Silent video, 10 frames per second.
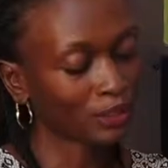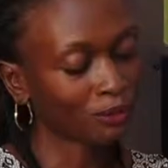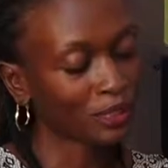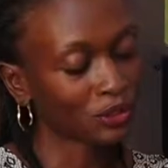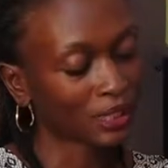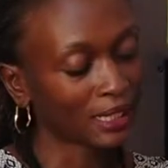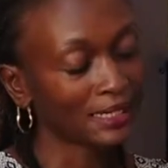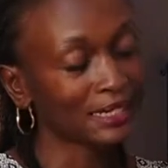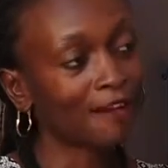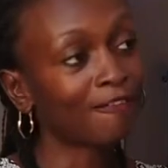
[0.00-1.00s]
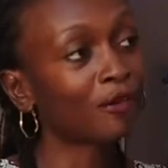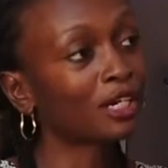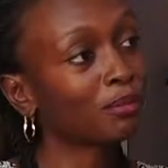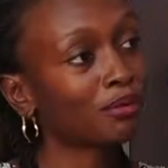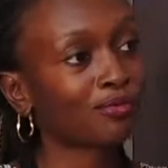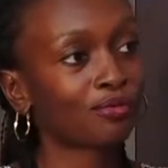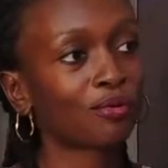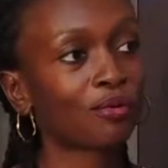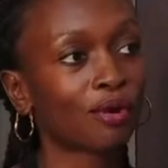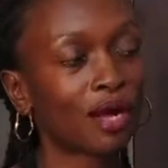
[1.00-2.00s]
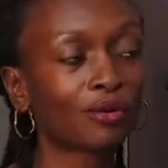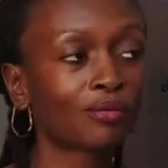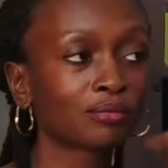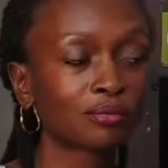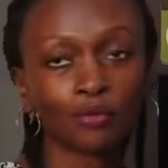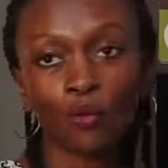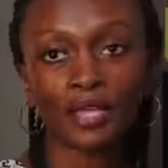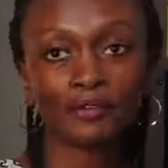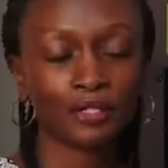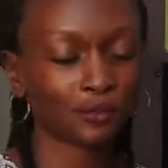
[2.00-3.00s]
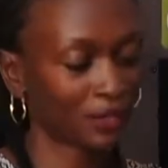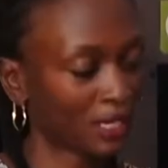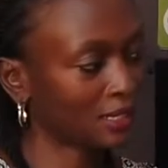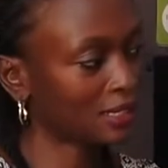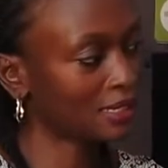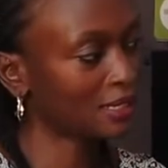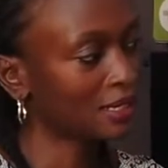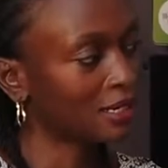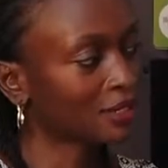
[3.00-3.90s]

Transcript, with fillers: we want to make sure that it's affordable for a wide range of Kenyans.